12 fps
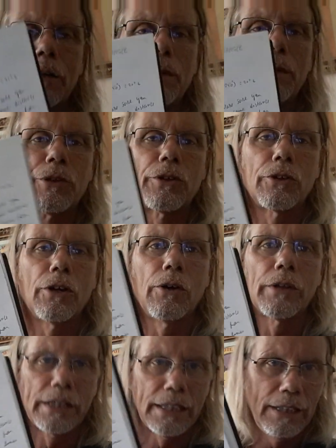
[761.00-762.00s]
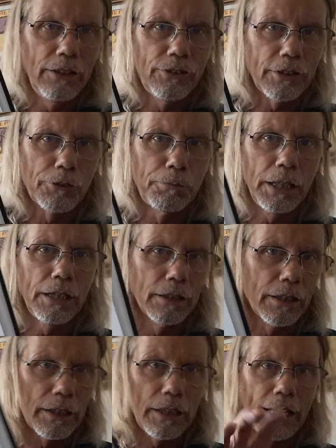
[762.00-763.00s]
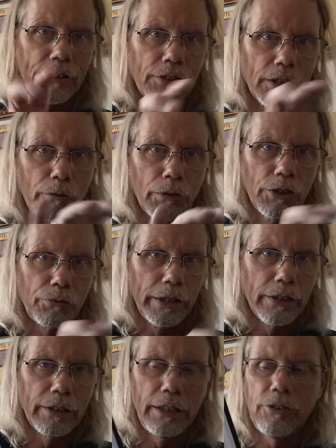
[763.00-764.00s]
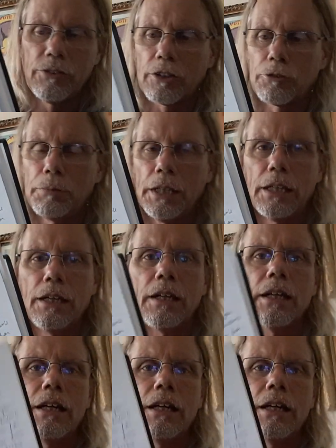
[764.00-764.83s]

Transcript: people don't know that the E6B, the classic whiz-wheel E6B,